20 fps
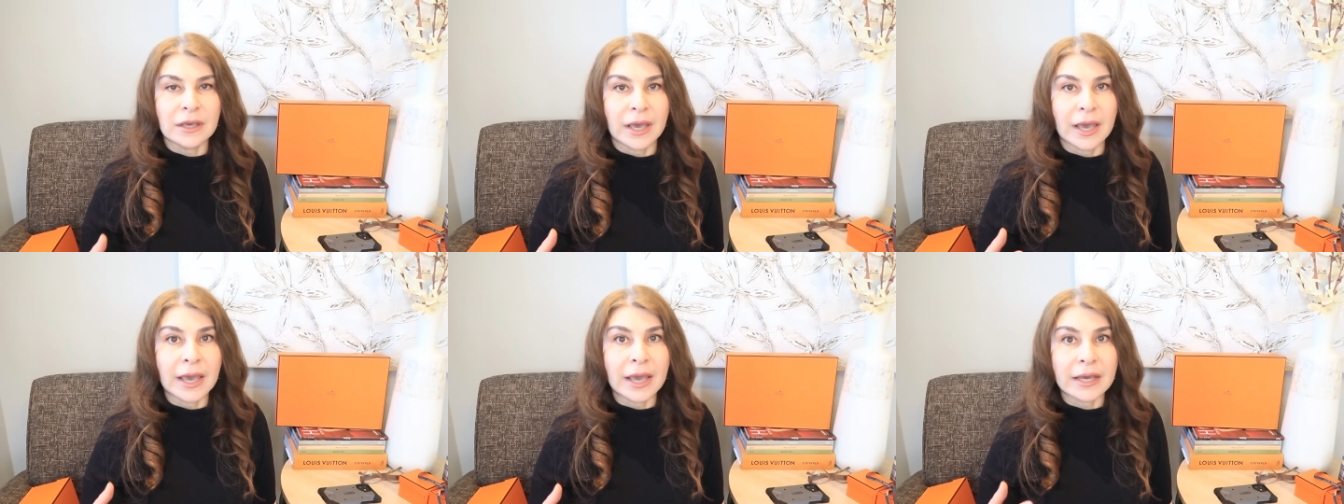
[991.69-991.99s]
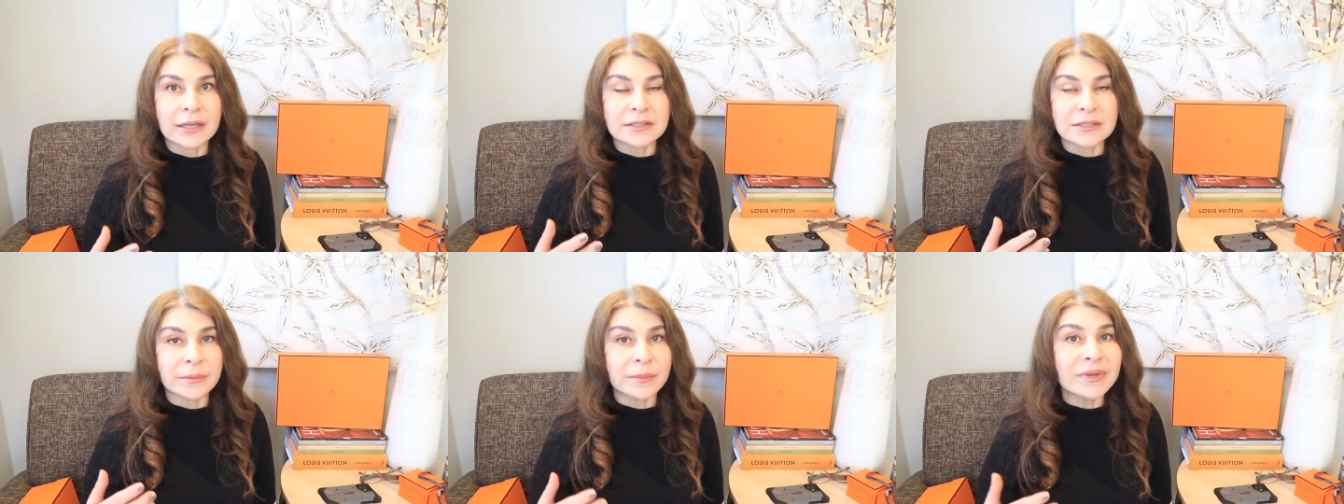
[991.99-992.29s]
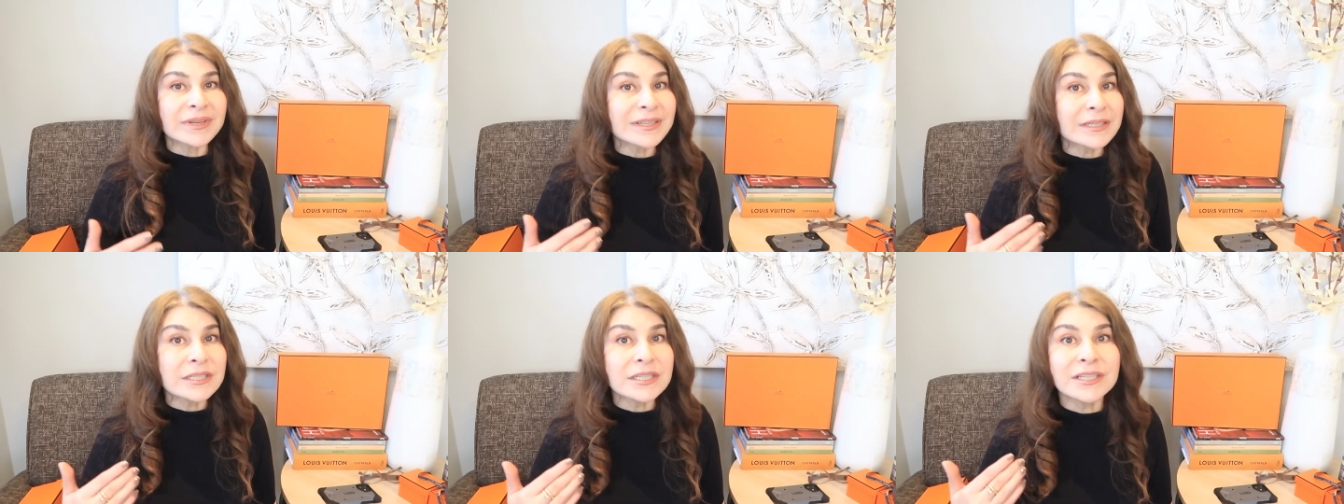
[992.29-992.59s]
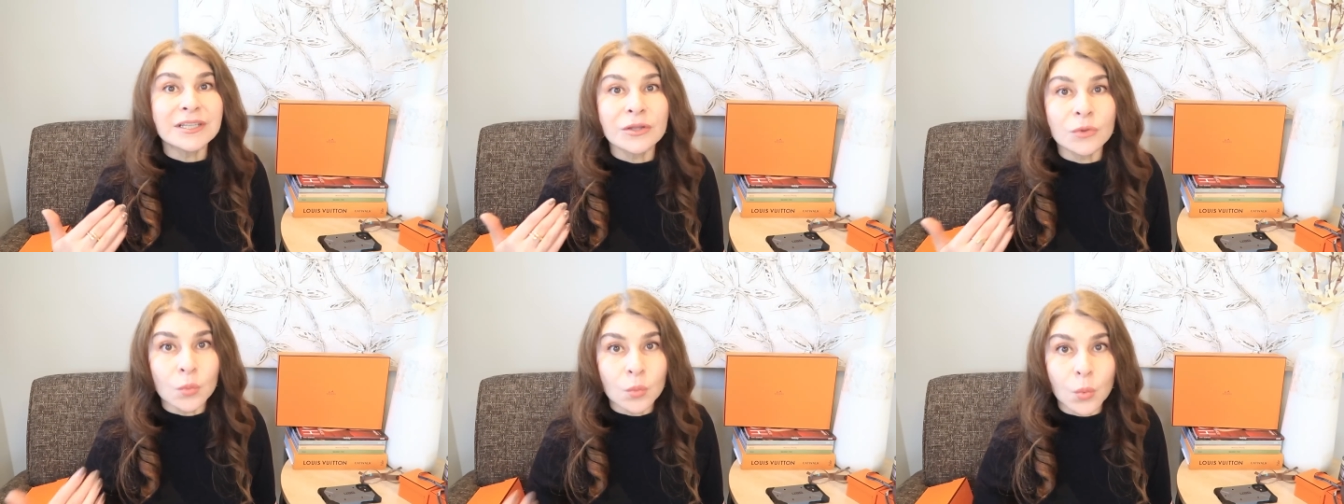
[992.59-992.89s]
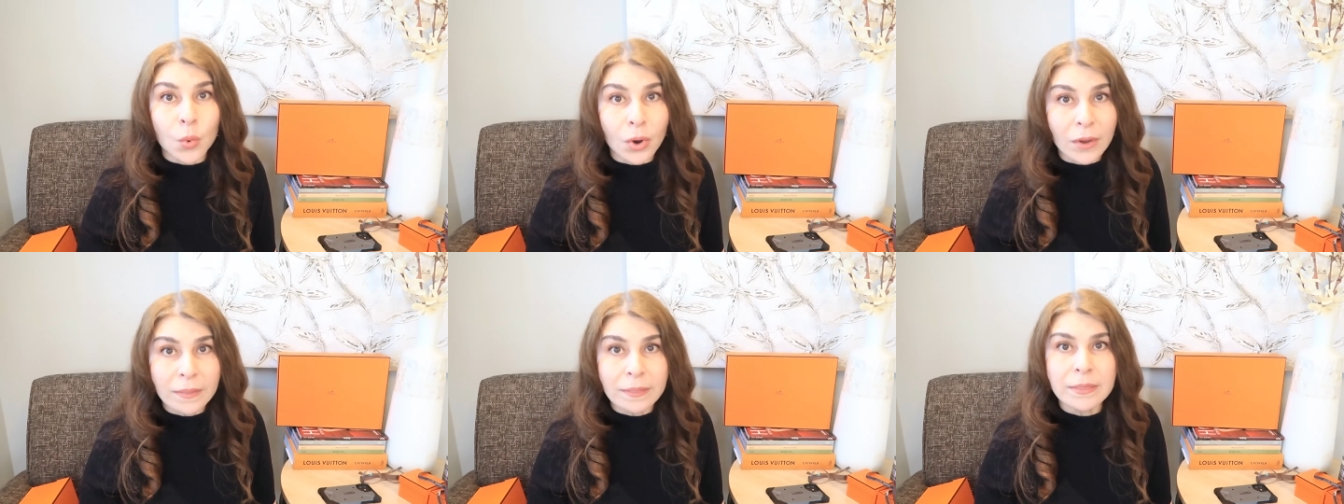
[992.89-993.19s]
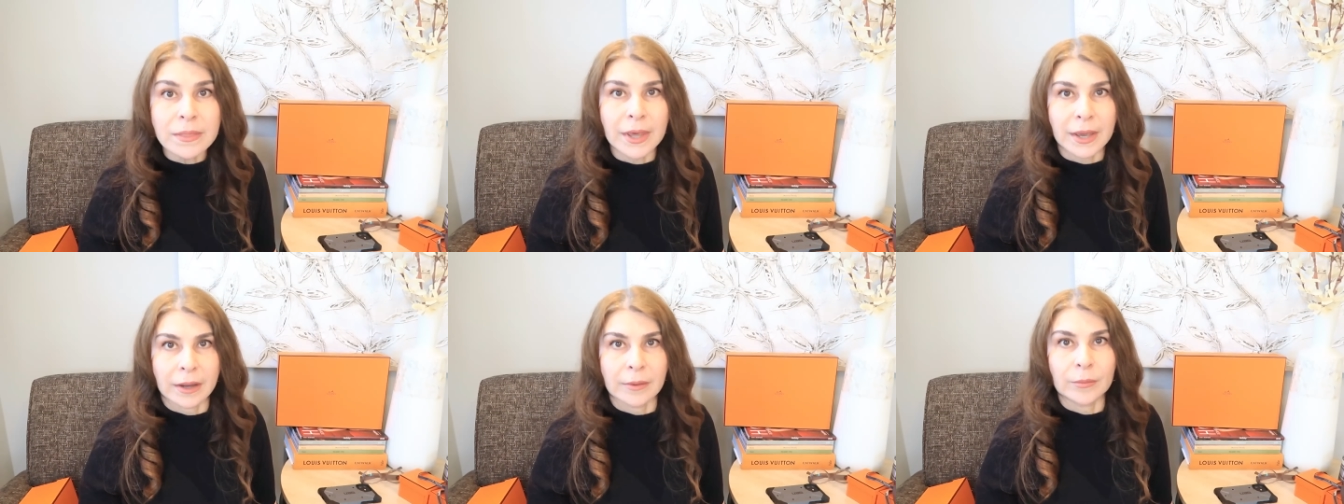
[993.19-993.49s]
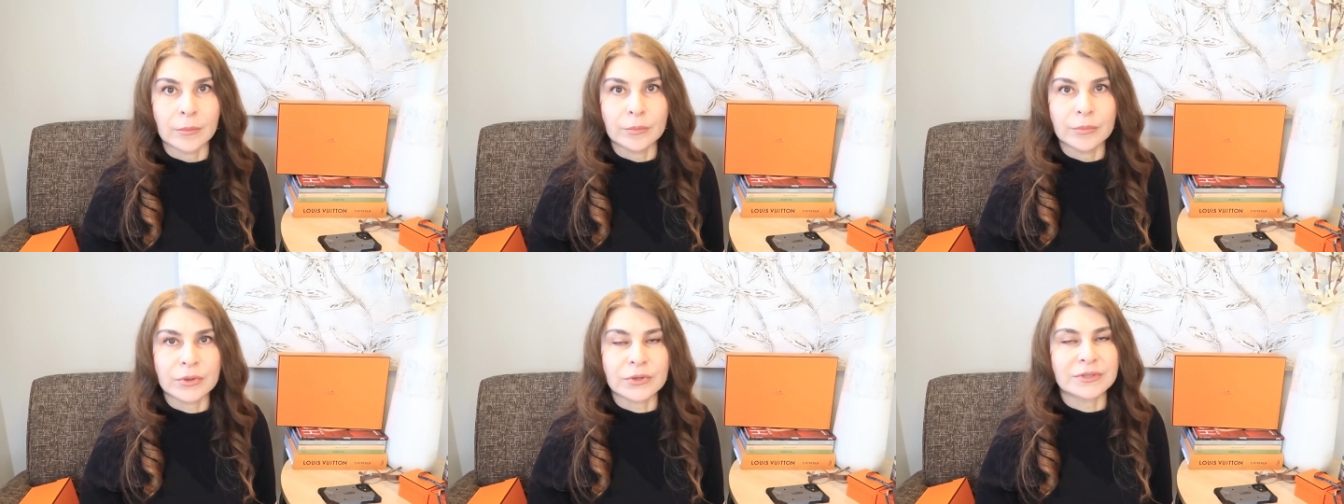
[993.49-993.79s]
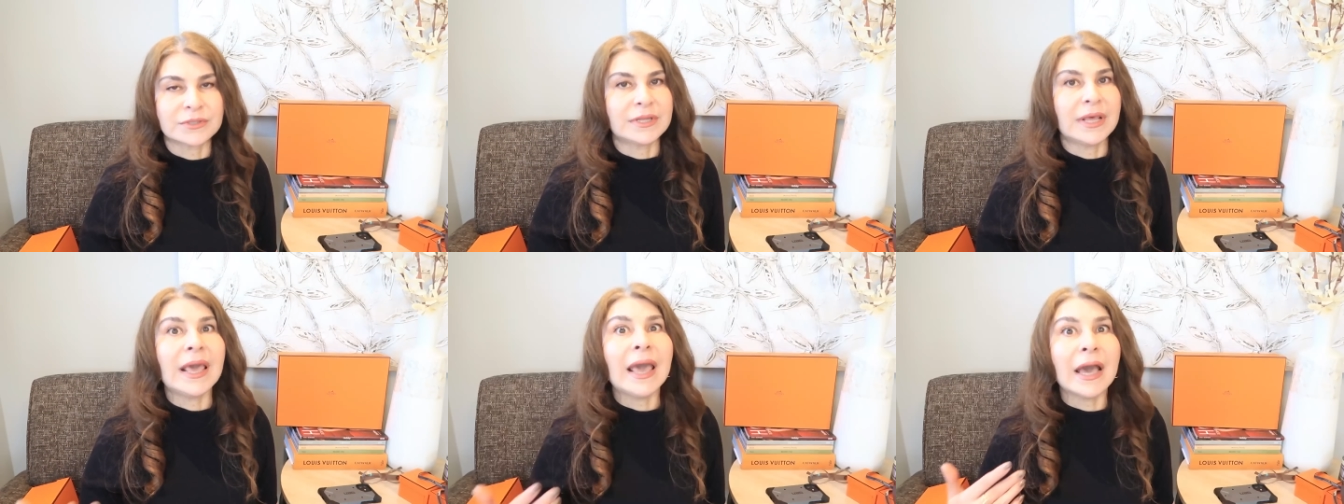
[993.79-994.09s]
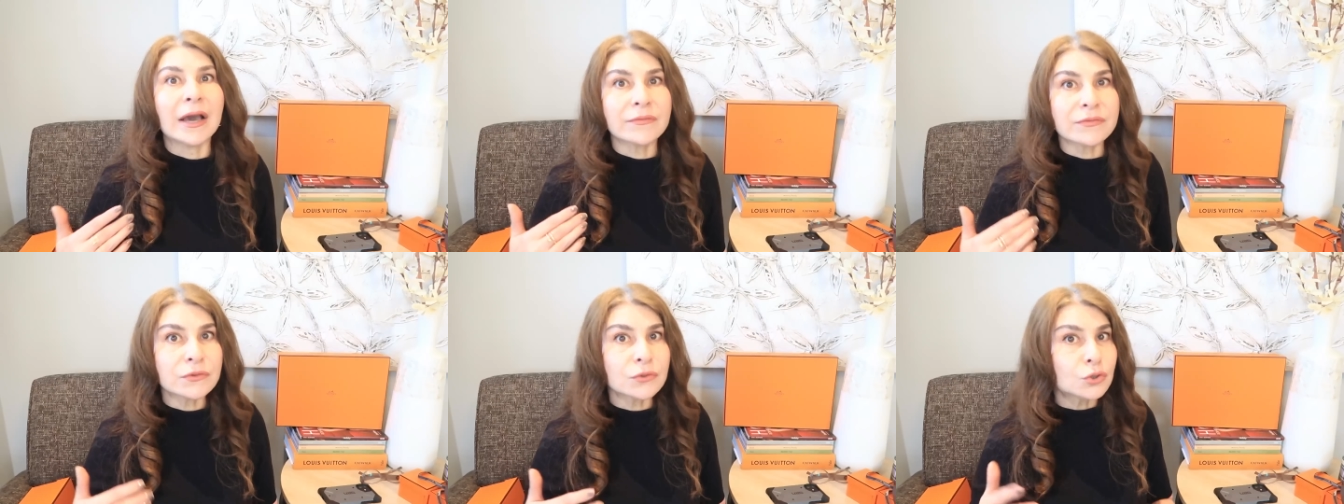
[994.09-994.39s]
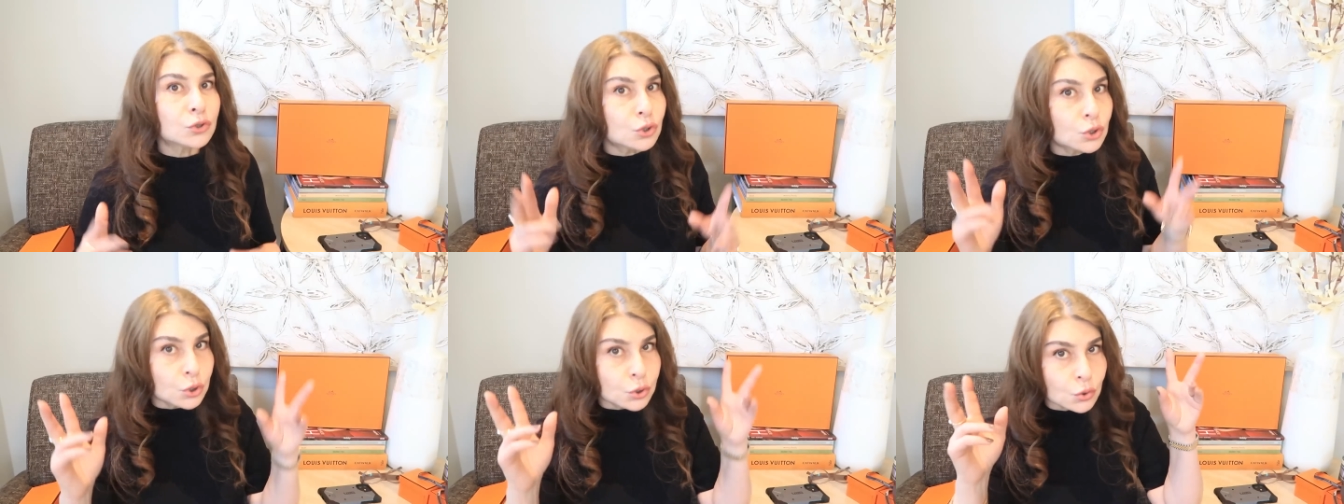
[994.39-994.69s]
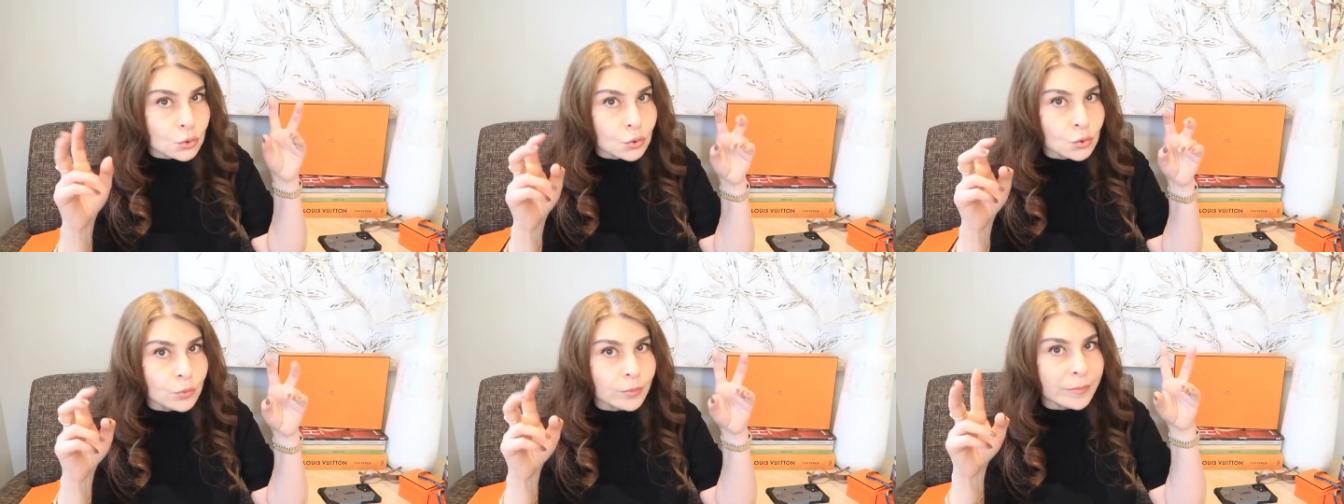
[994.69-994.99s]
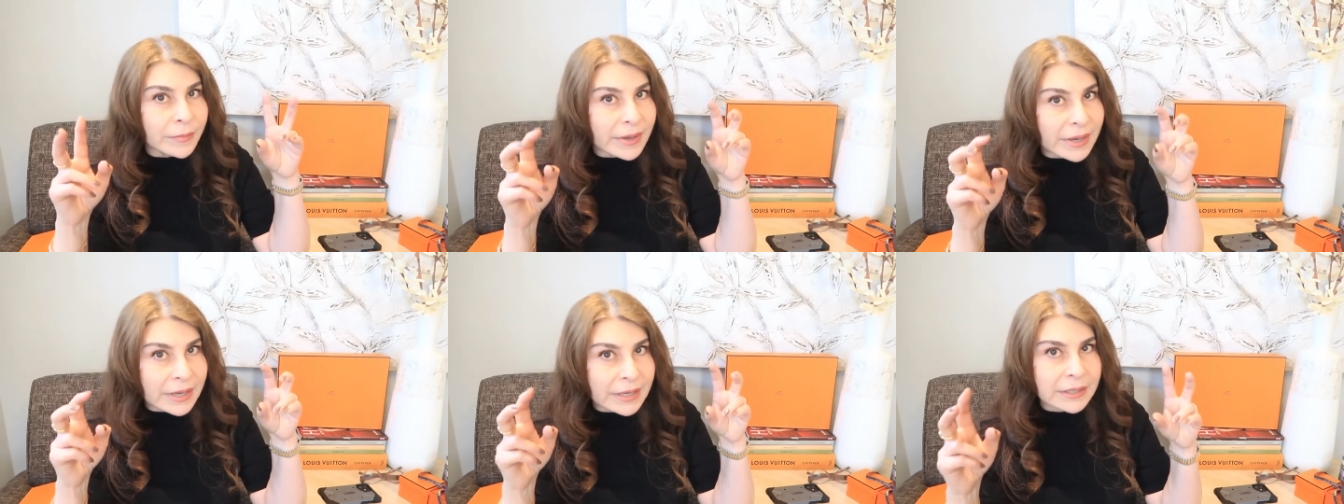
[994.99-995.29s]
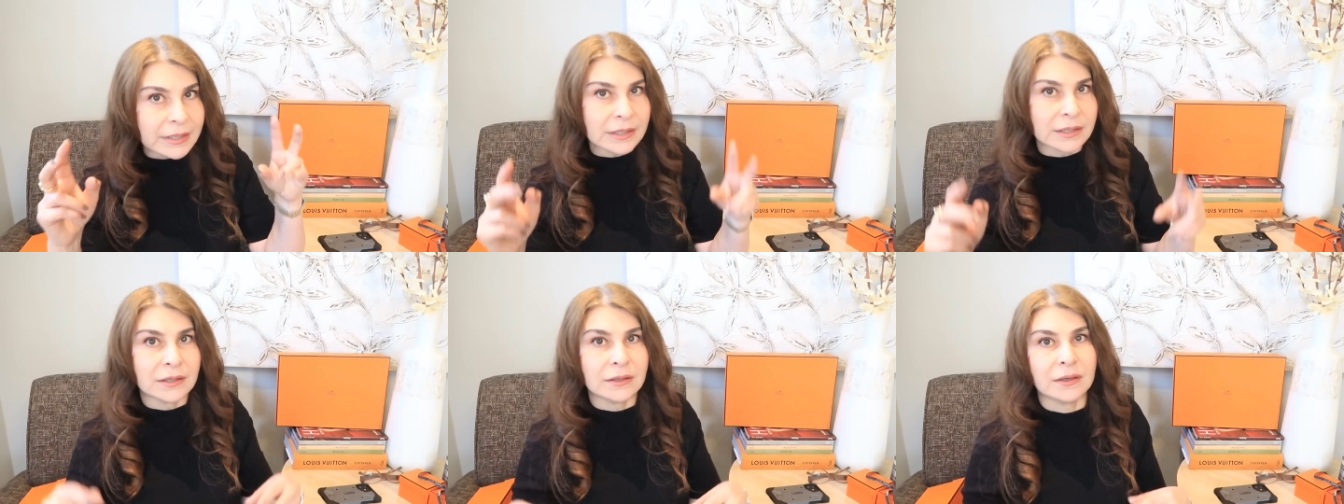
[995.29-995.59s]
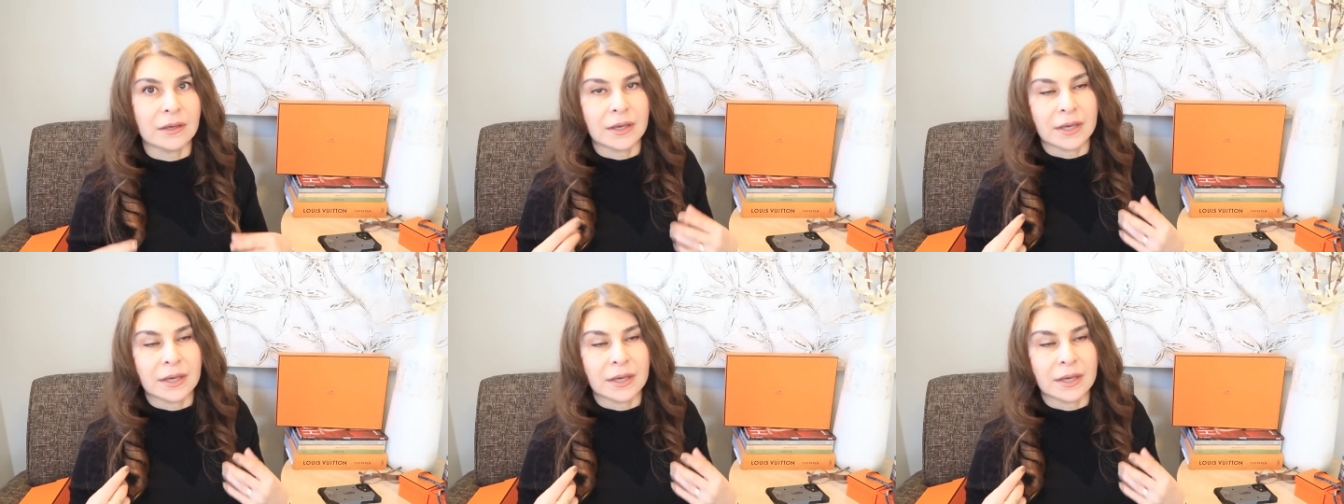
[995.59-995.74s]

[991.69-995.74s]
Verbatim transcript: and somebody didn't want them because they have too many,